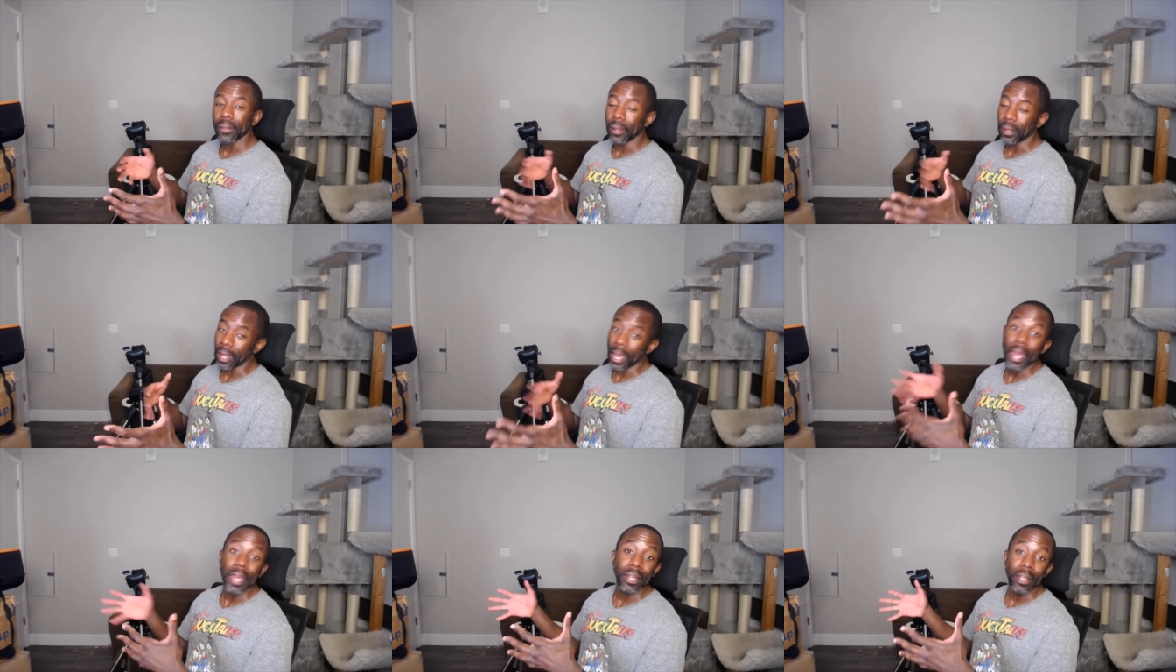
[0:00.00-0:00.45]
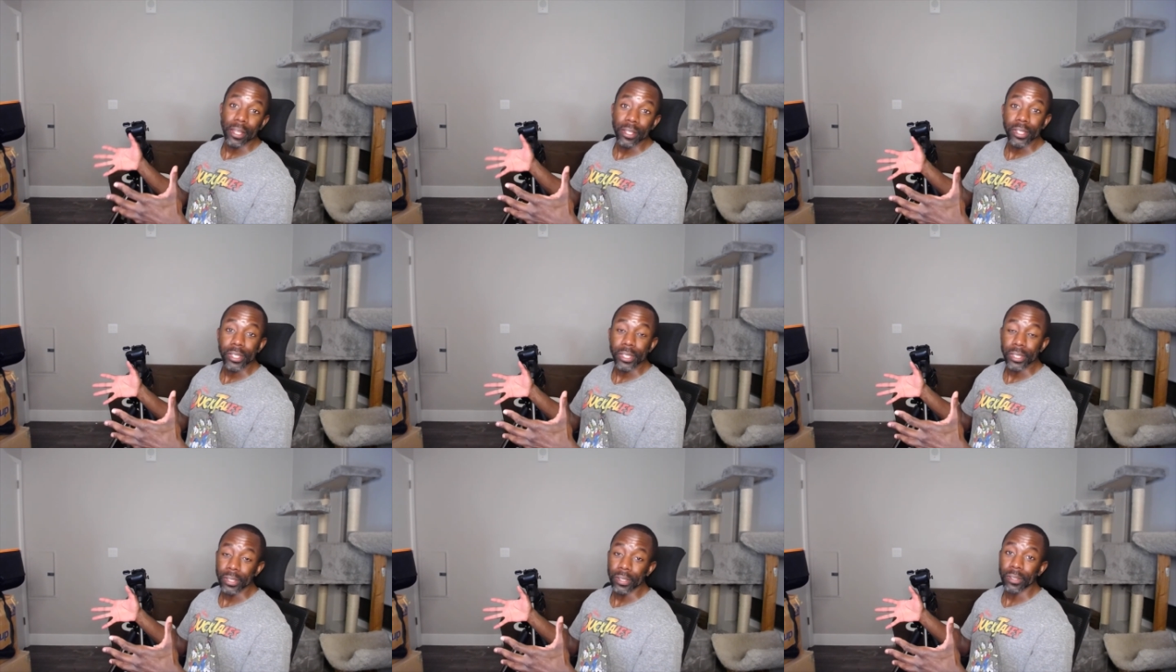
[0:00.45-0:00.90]
8
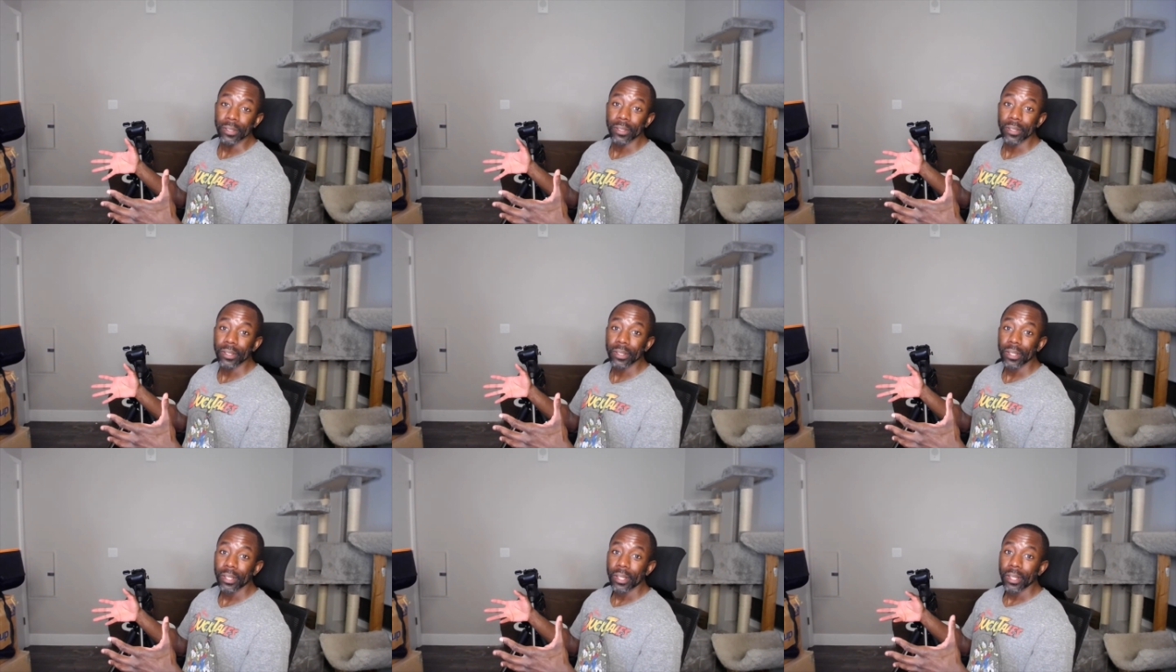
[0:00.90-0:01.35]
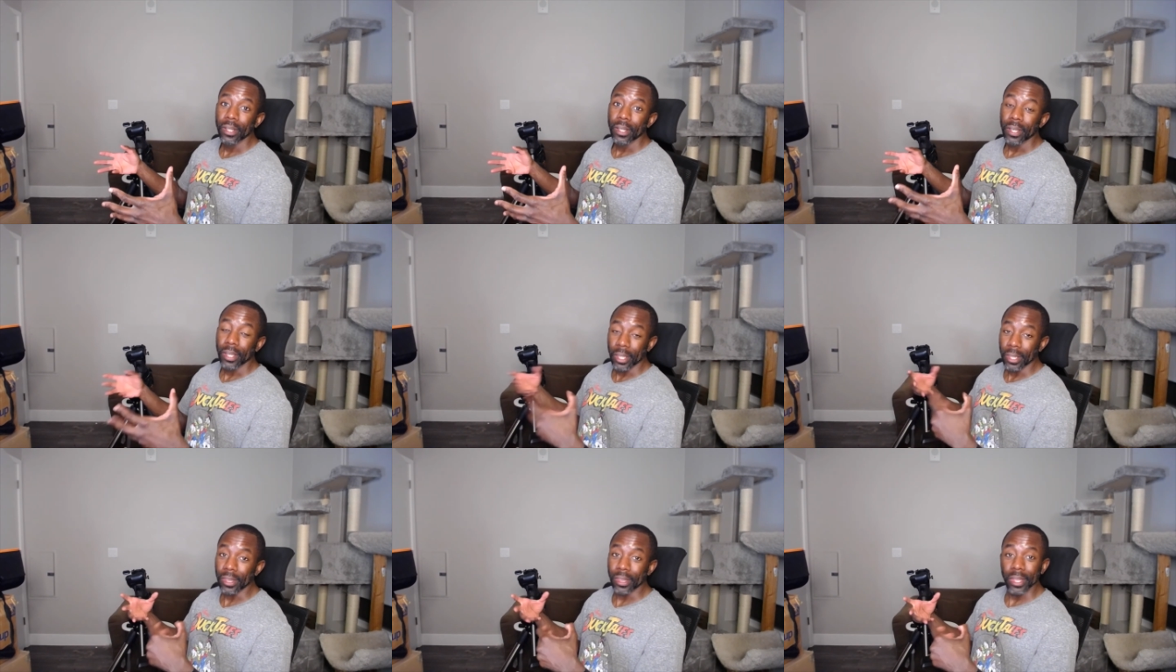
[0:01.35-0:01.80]
inches,
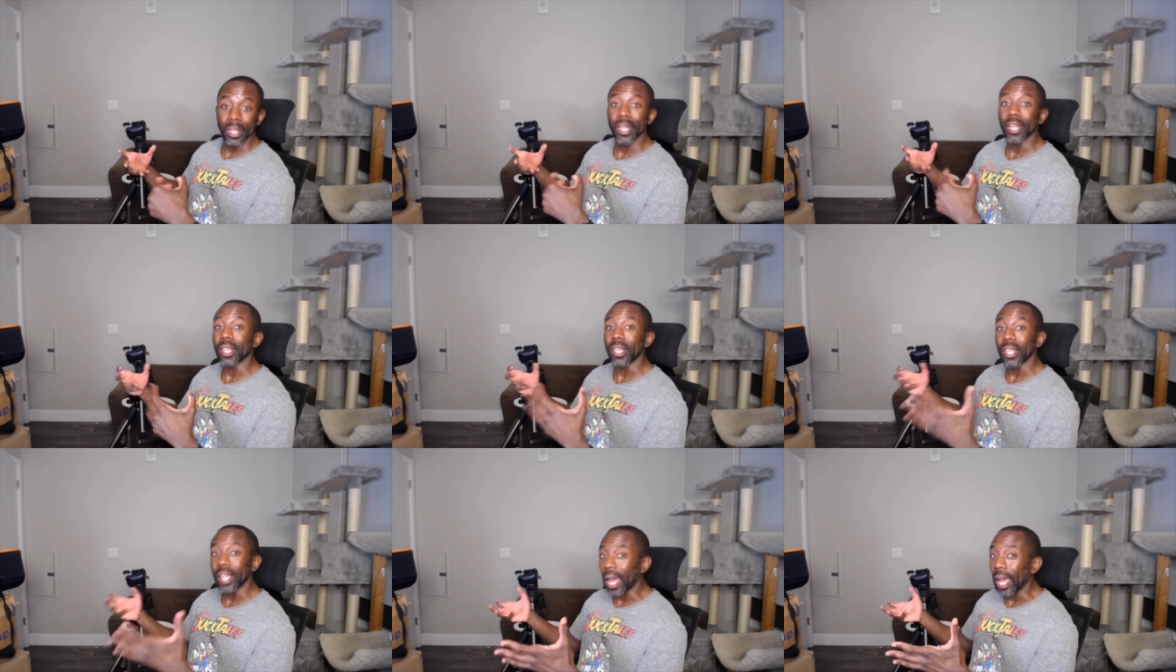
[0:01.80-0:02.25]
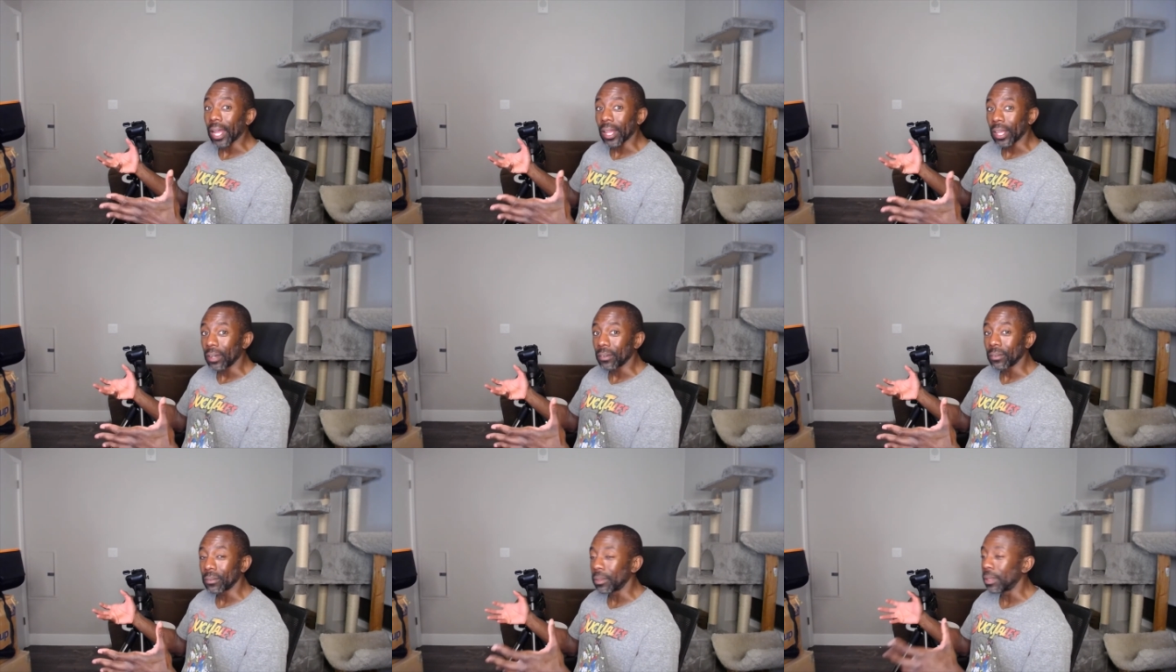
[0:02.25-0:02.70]
can see a lot
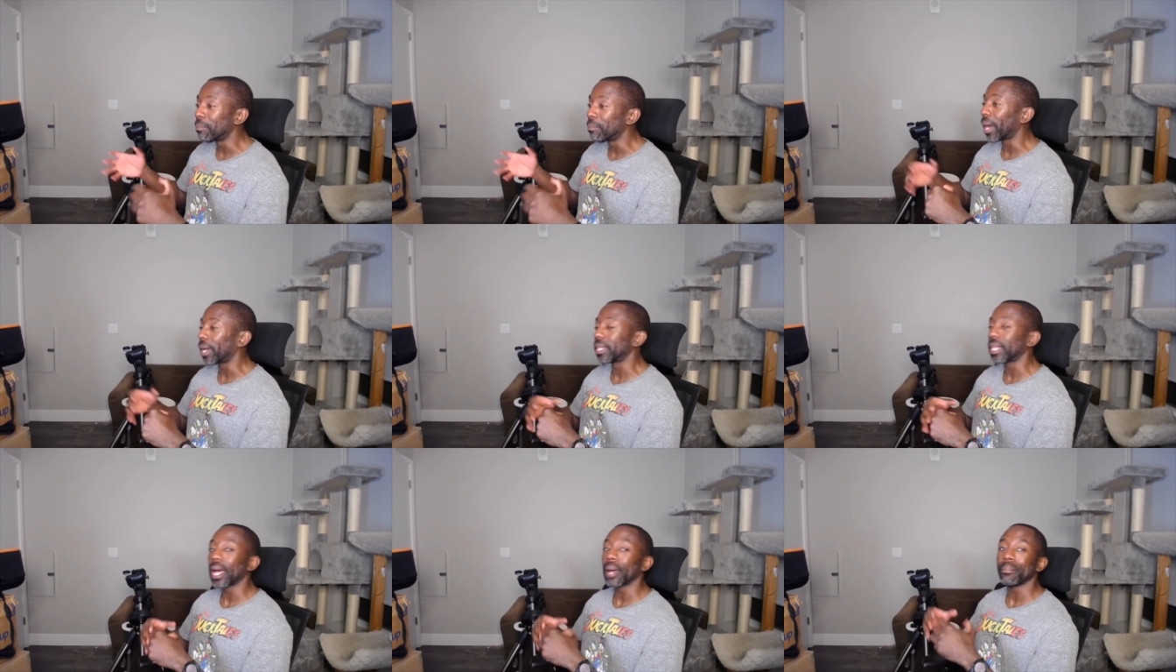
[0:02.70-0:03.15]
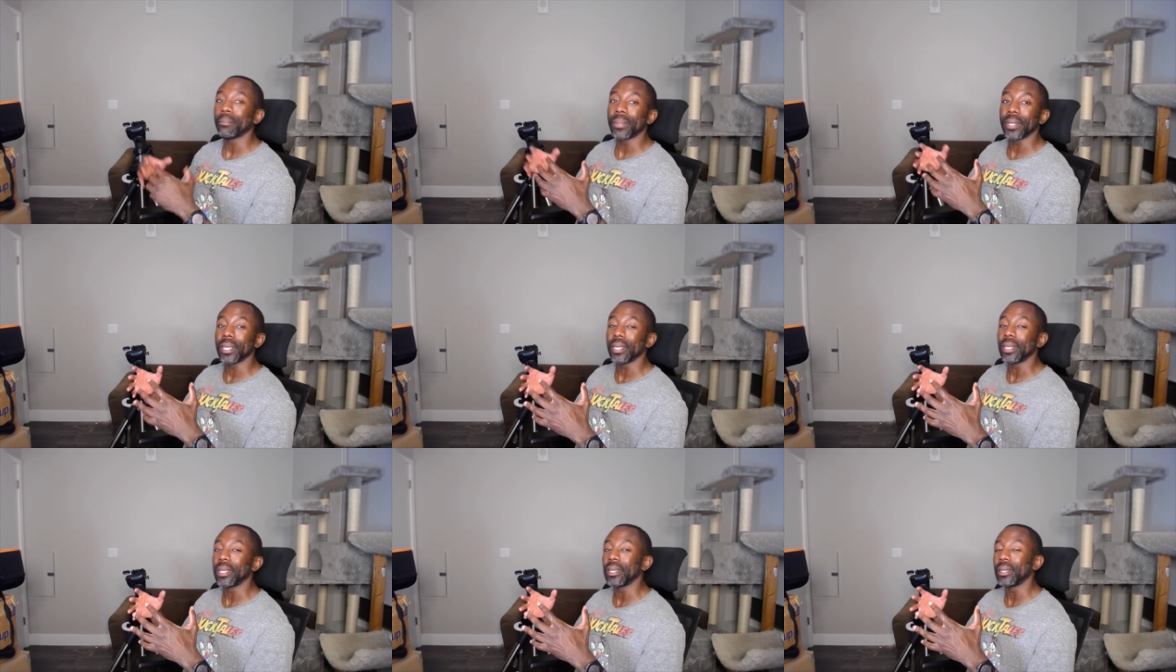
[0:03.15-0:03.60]
of them. It might not
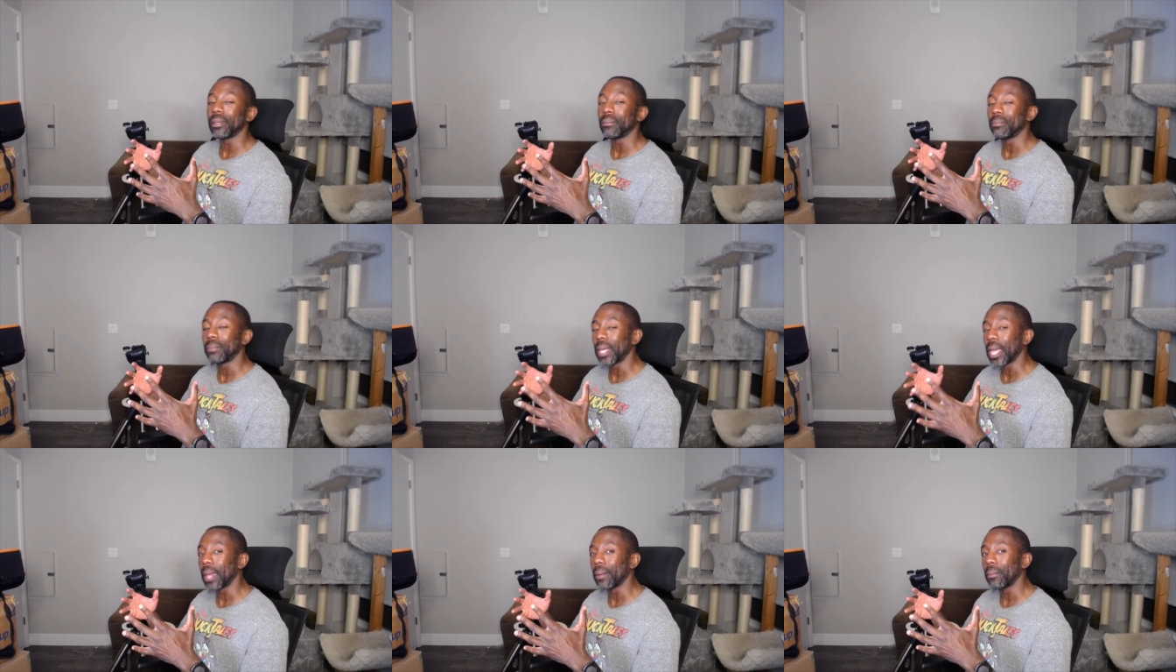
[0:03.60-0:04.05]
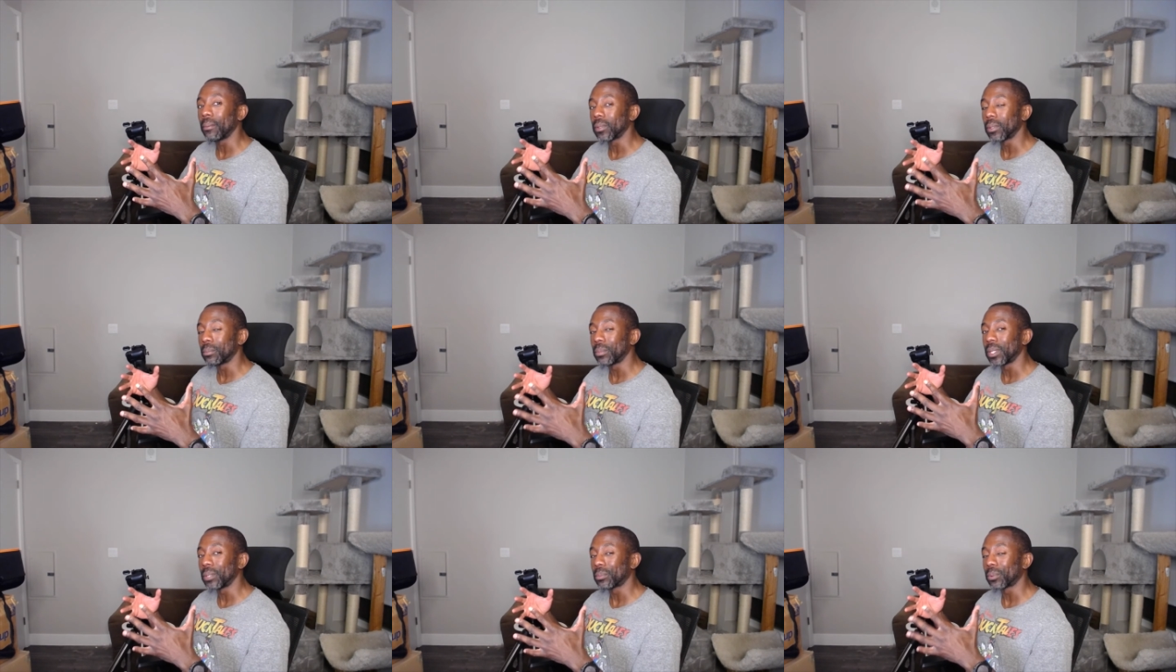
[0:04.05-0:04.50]
be able to
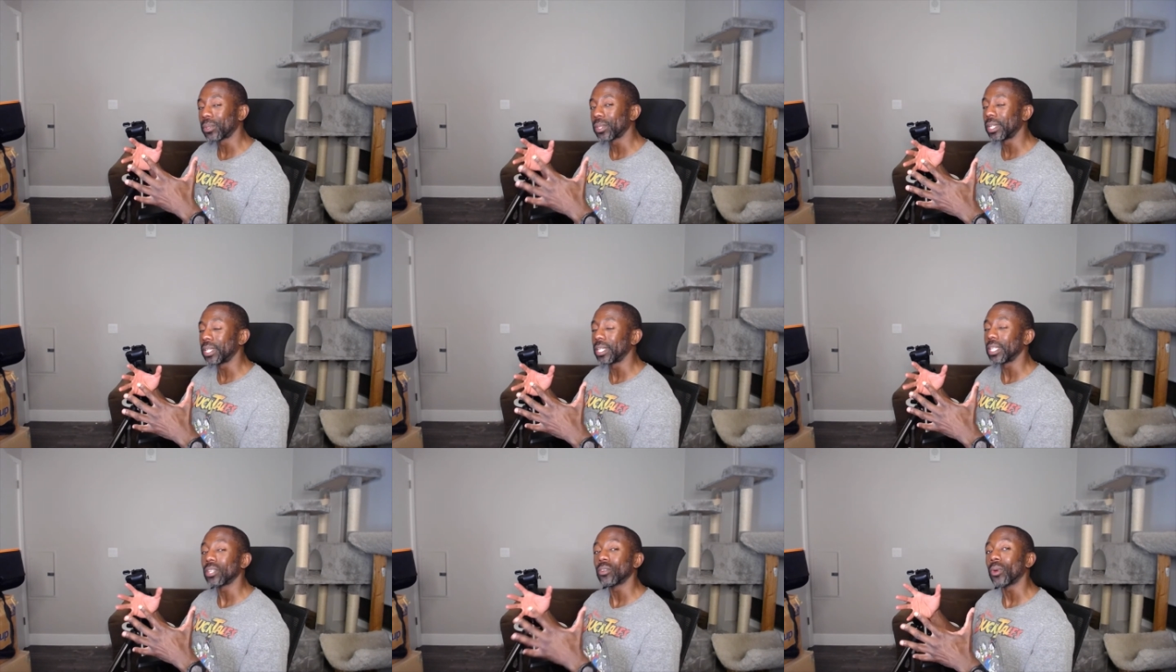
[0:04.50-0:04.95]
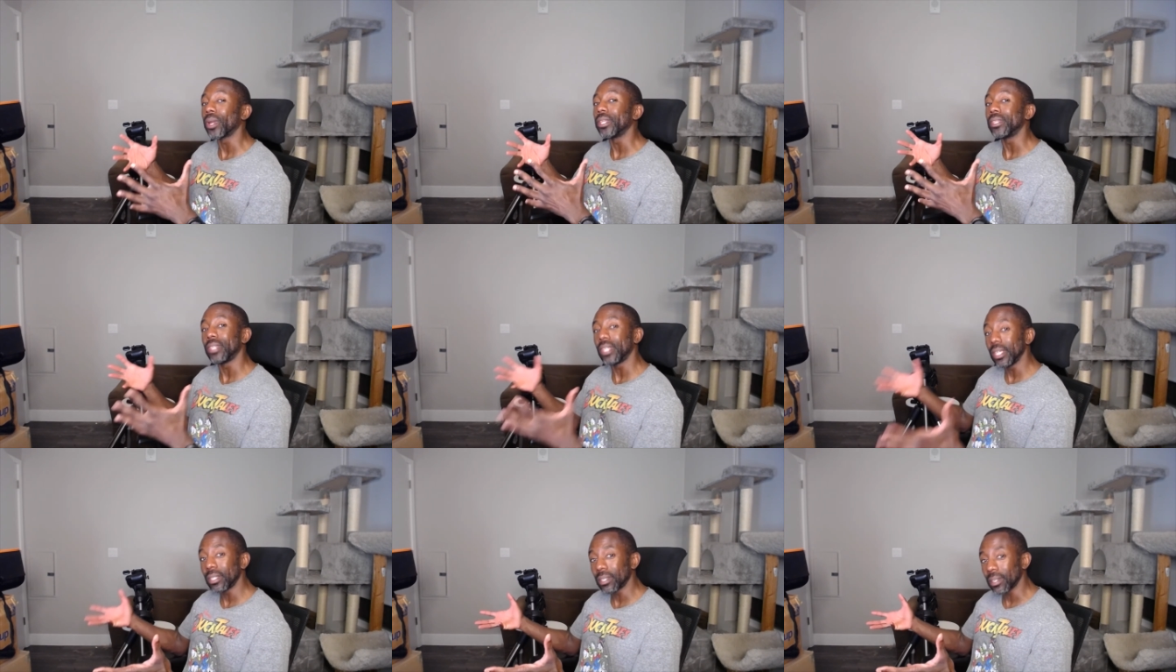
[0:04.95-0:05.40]
be presented in great
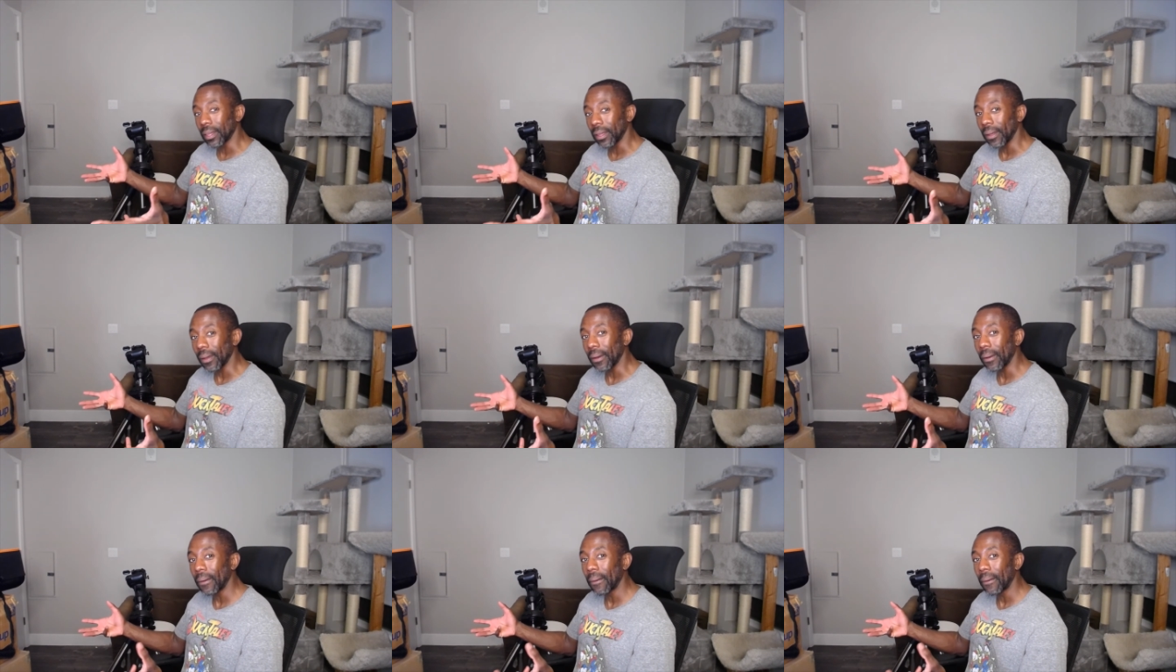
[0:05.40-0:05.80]
detail,